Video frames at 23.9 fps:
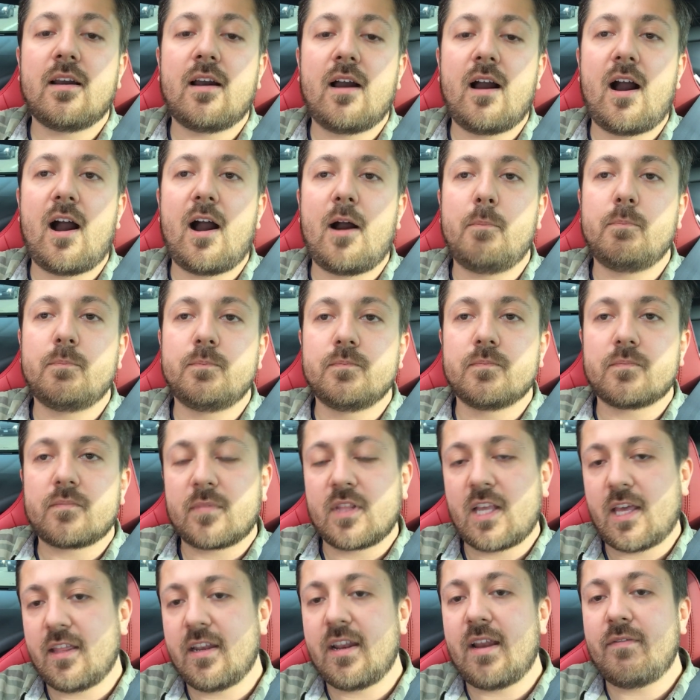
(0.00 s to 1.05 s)
And
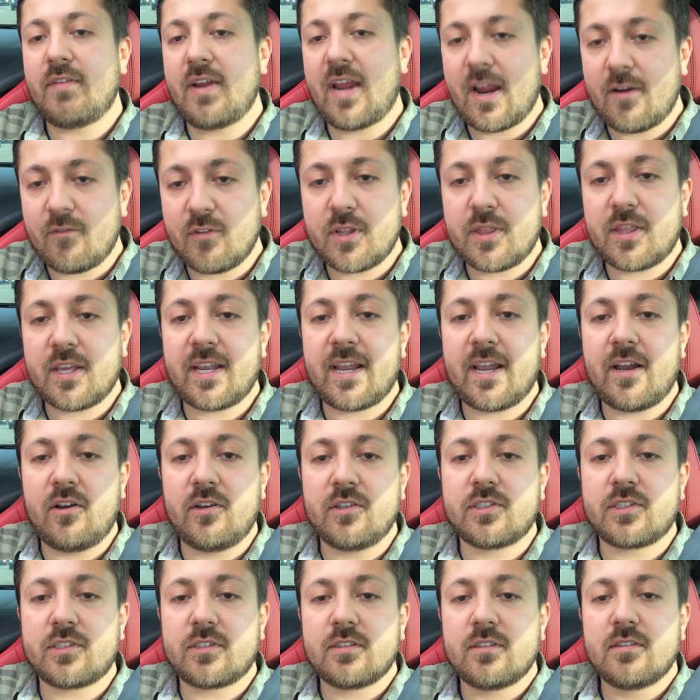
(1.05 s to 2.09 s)
then have everything
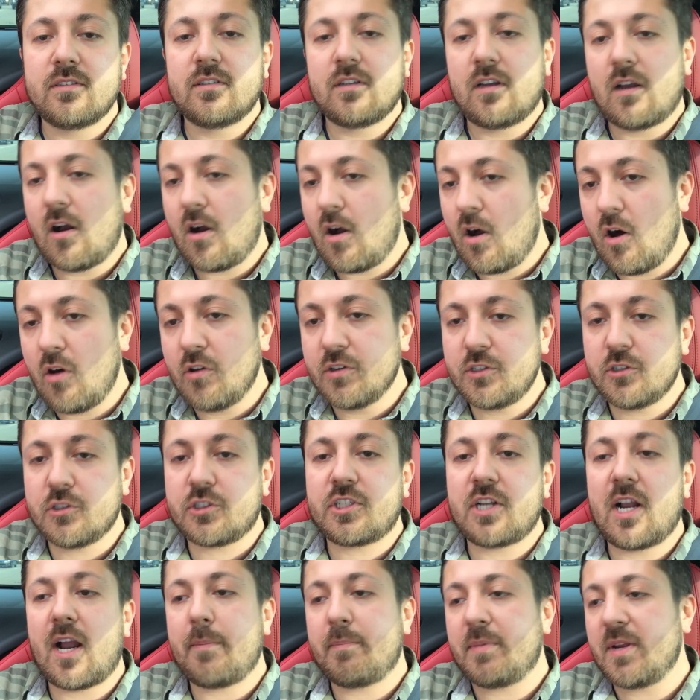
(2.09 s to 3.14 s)
else, all your
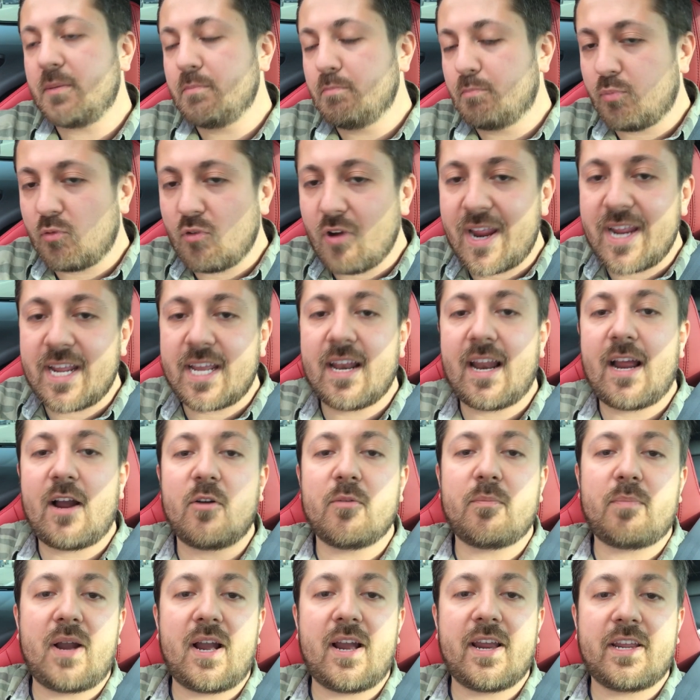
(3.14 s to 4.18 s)
shopping, break it
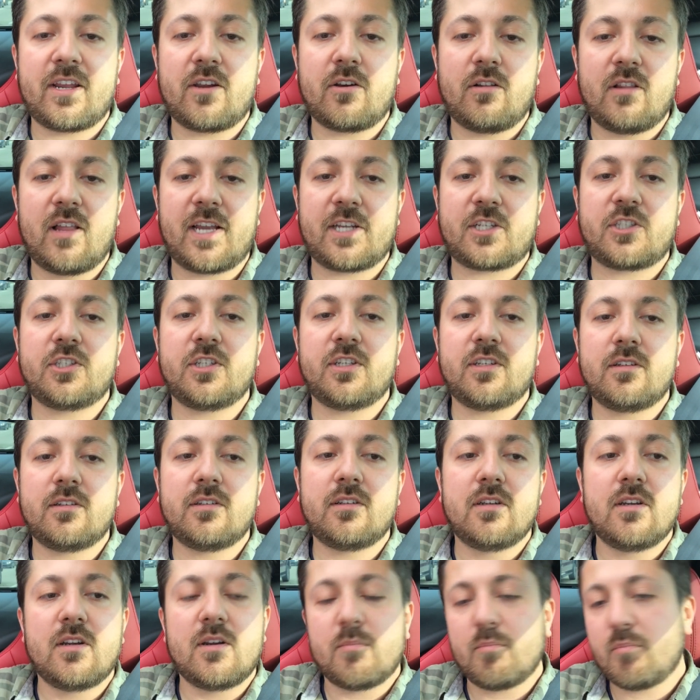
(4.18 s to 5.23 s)
out by
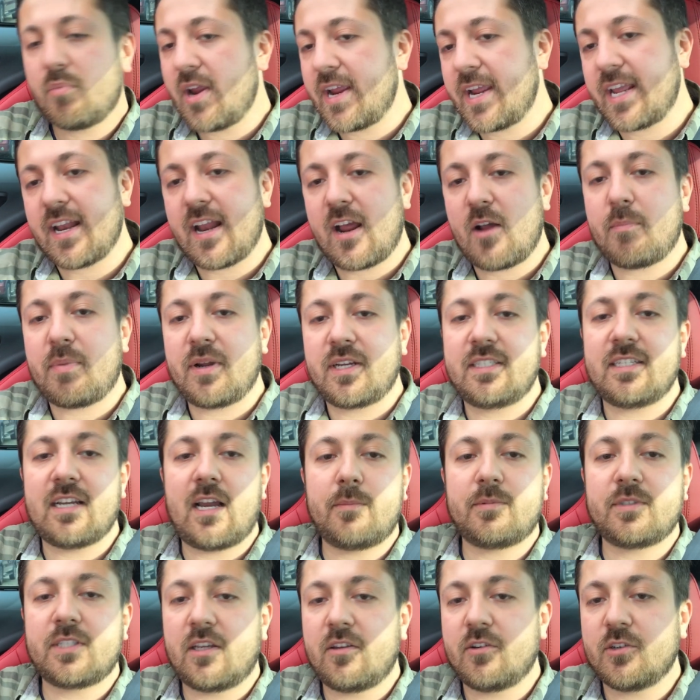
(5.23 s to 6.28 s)
collection, break it out by
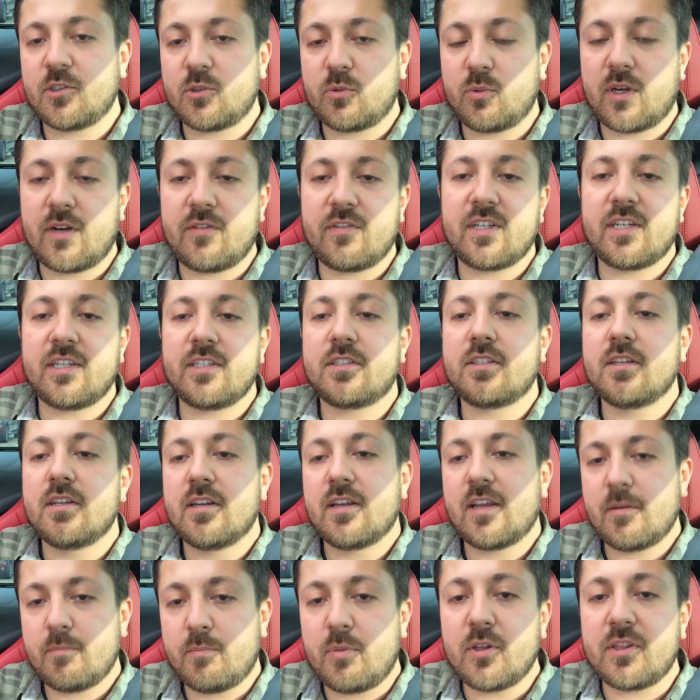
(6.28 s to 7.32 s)
top sellers, whatever it is,
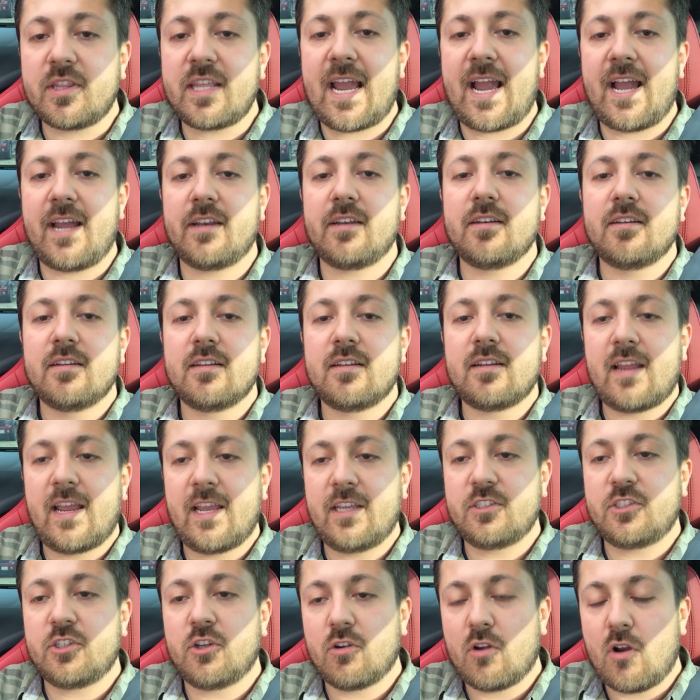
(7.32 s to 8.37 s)
and put that
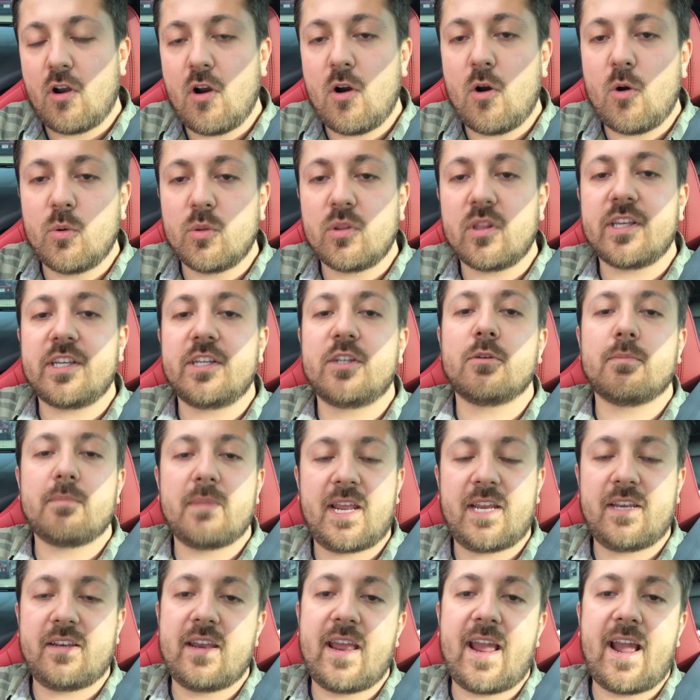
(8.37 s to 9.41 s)
as your
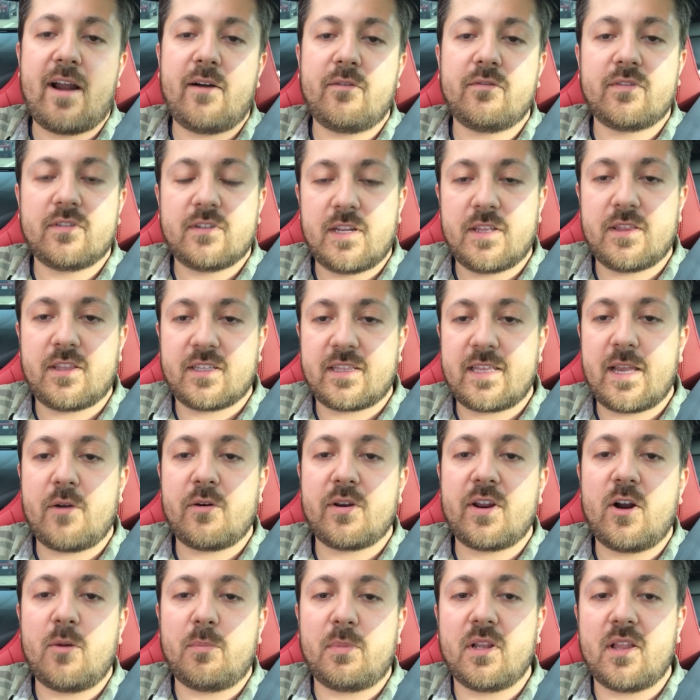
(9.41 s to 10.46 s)
main nav. I think that
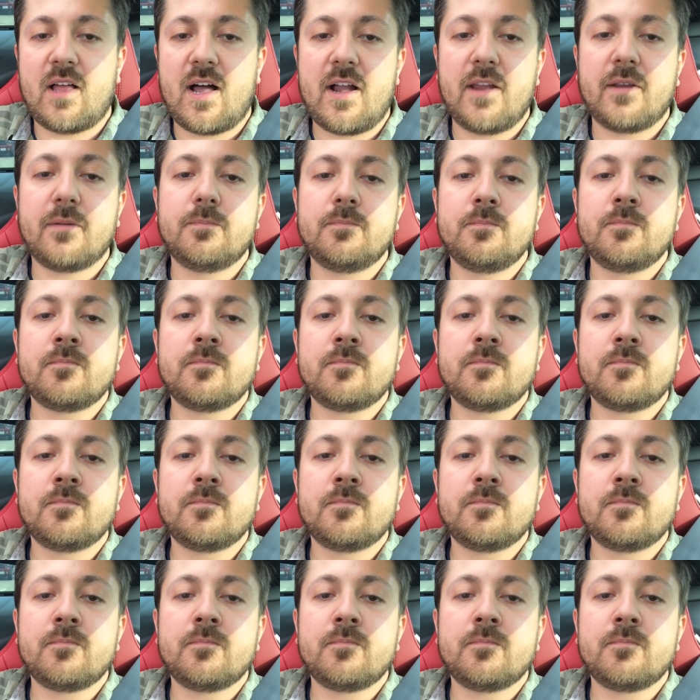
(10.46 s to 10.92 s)
would help a lot.